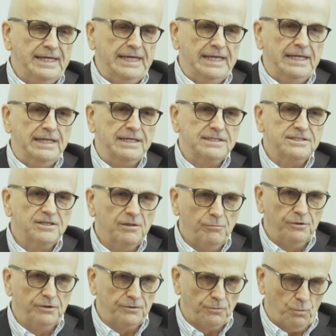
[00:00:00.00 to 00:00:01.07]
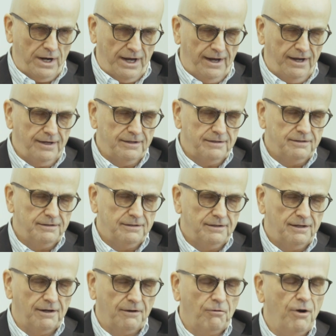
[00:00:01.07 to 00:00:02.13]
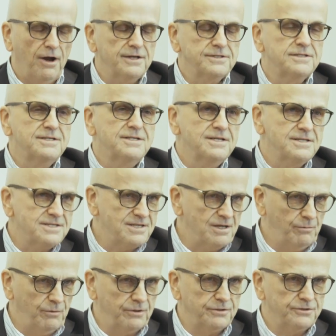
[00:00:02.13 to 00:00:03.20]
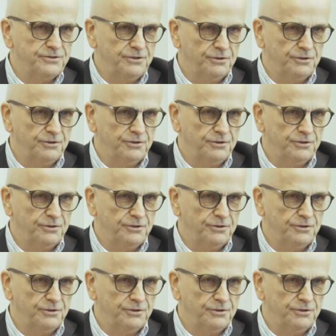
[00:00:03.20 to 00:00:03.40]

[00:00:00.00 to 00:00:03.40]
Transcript: in a similar way across dissimilar